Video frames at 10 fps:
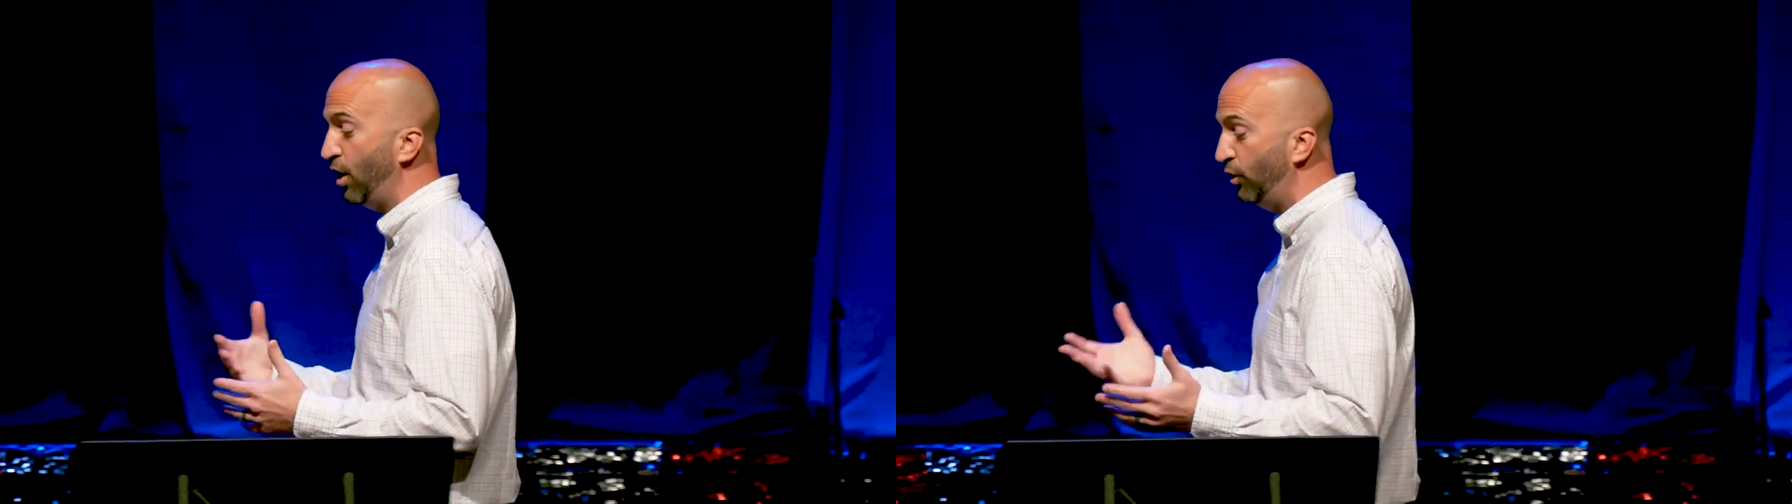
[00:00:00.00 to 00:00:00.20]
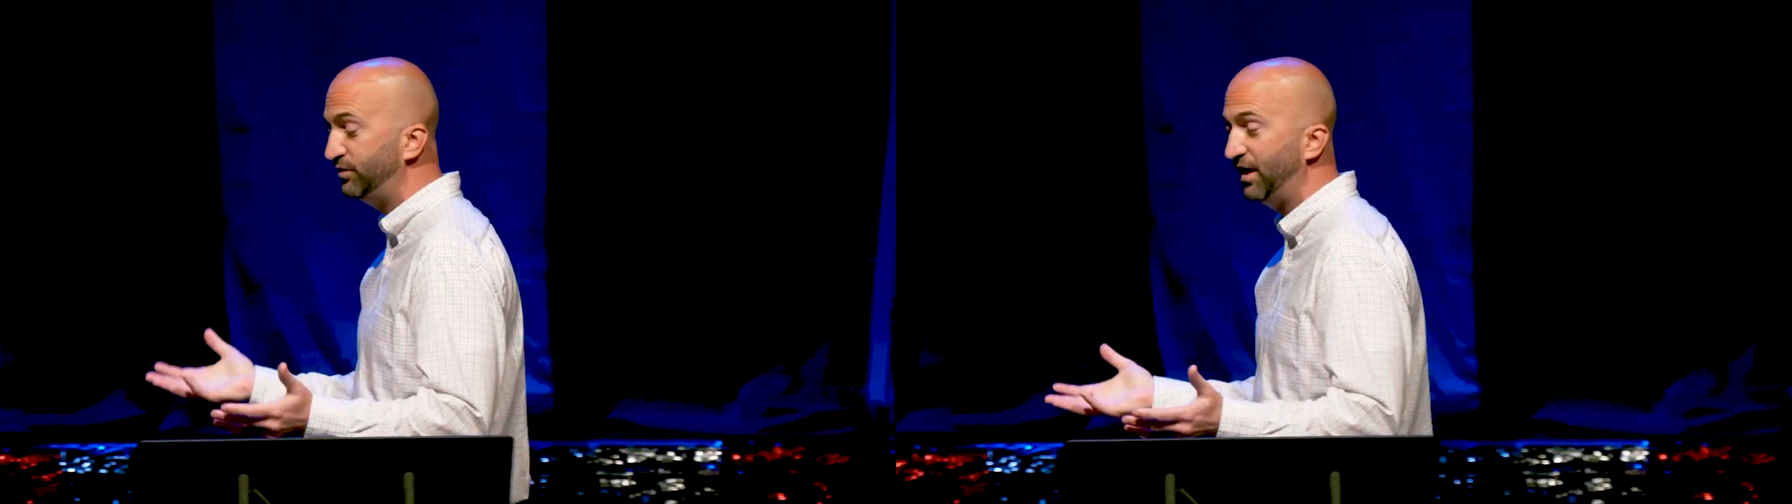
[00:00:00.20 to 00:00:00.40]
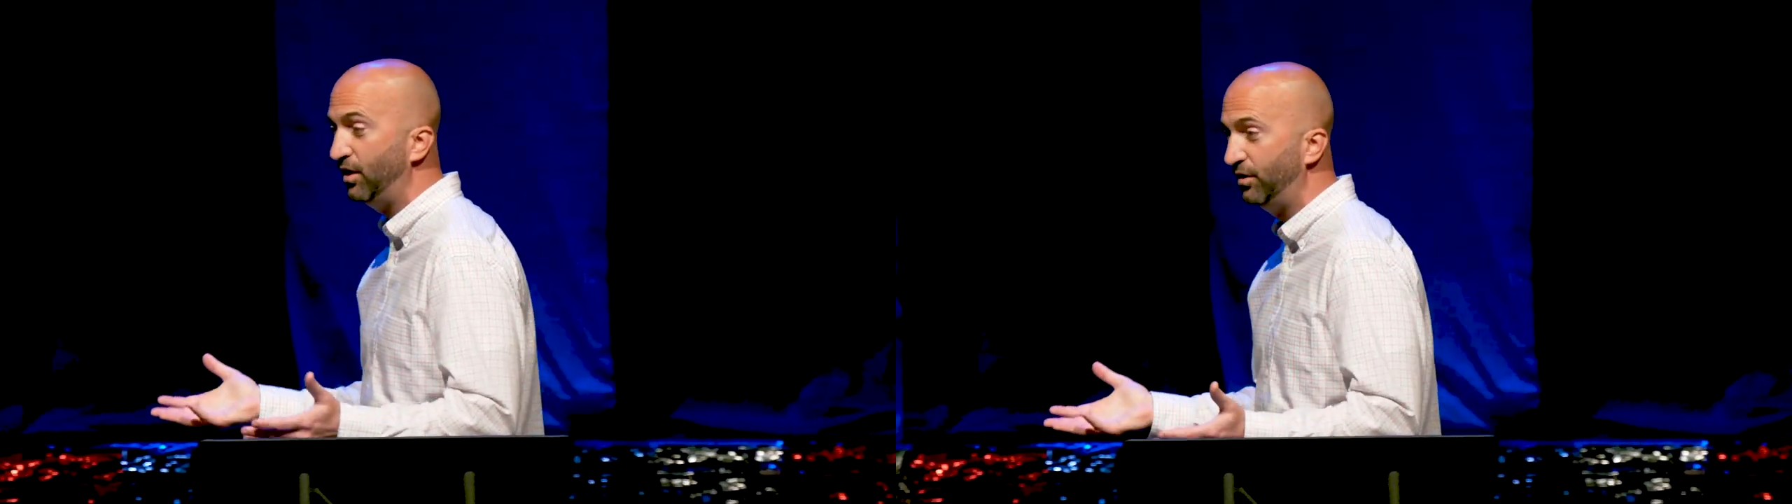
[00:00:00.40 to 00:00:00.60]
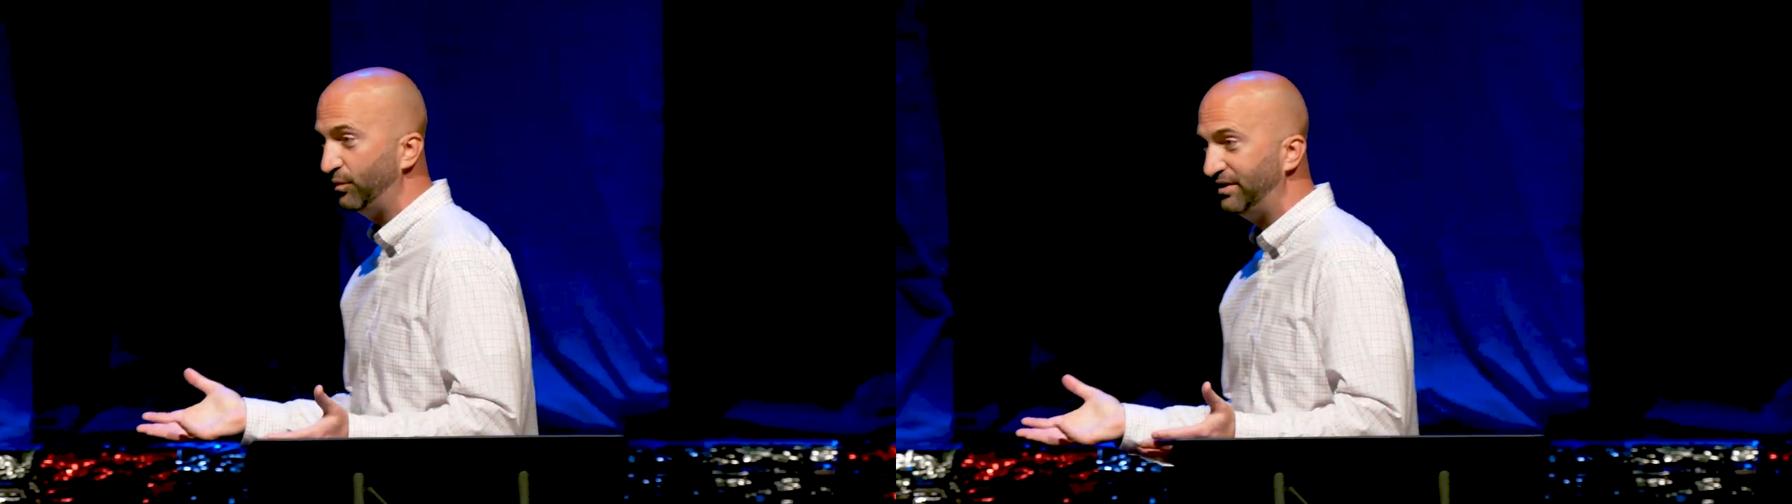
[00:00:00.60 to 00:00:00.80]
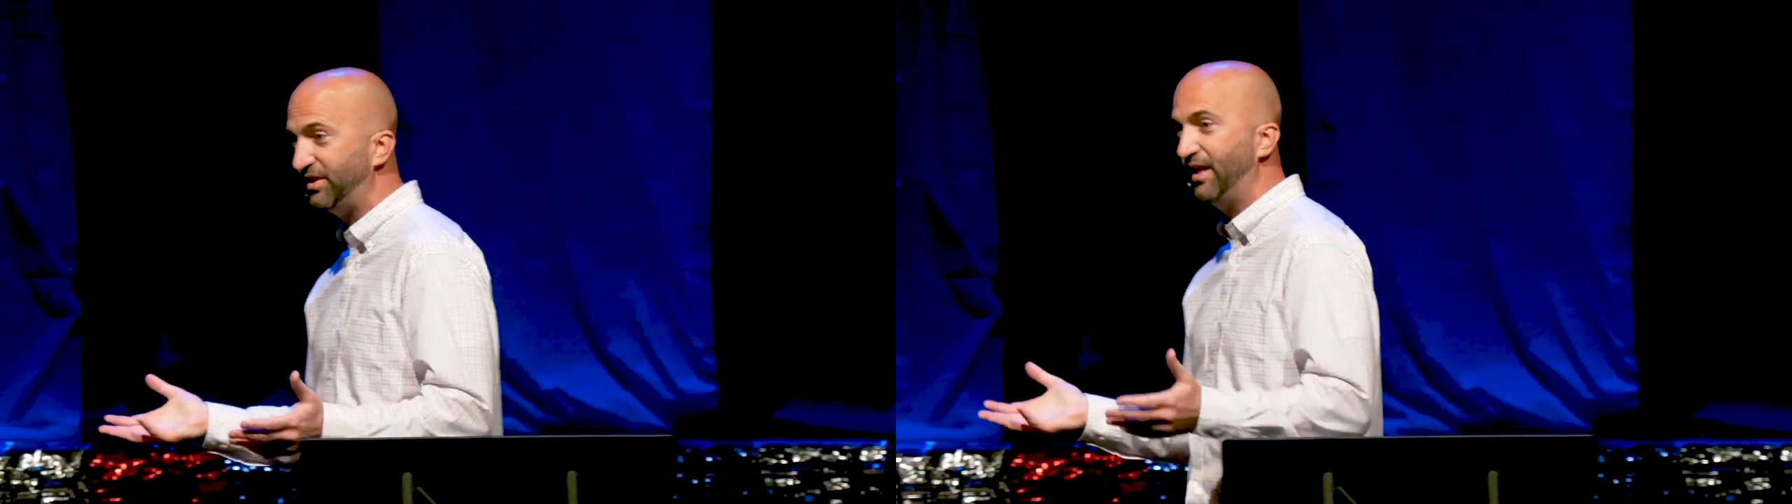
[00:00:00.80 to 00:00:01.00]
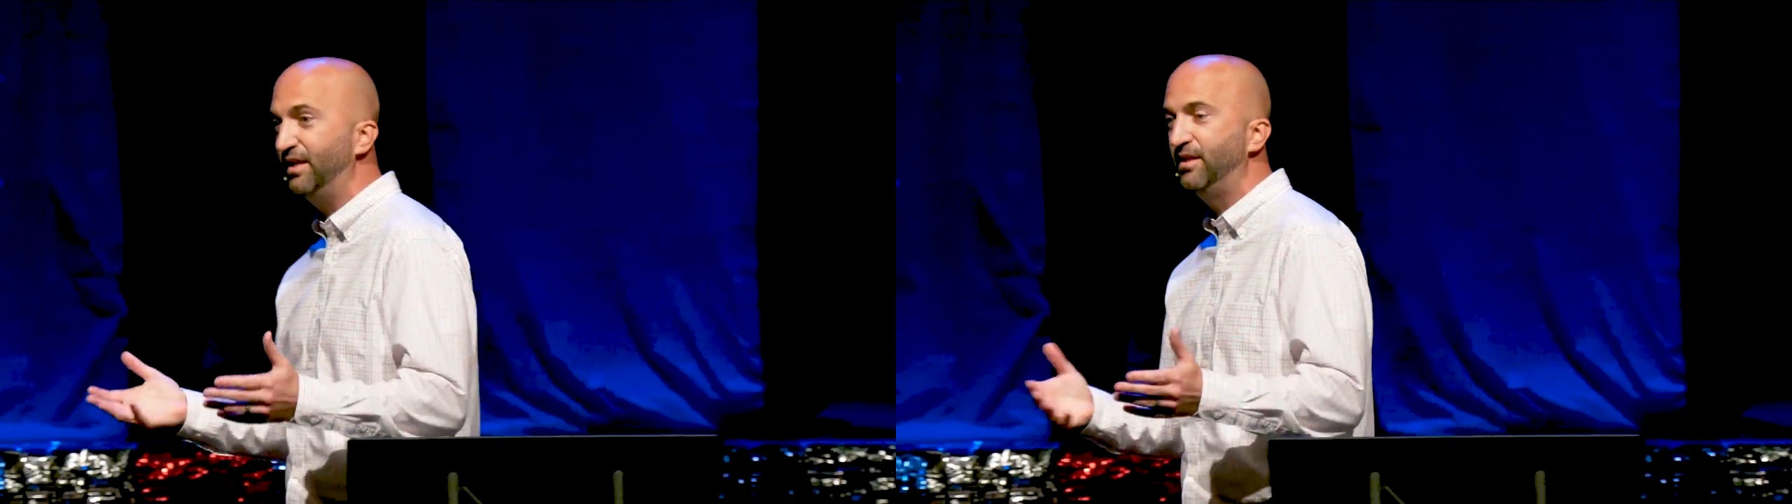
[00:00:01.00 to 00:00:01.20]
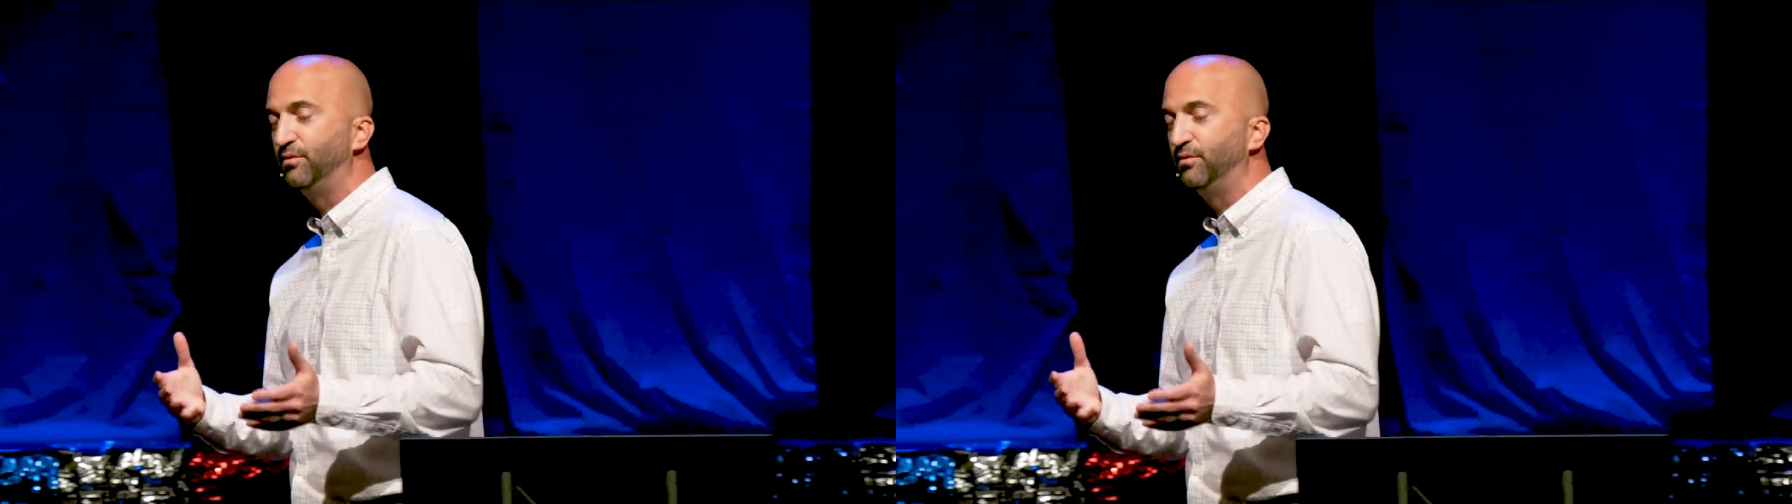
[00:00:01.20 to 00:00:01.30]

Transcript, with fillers: hotel that we stayed in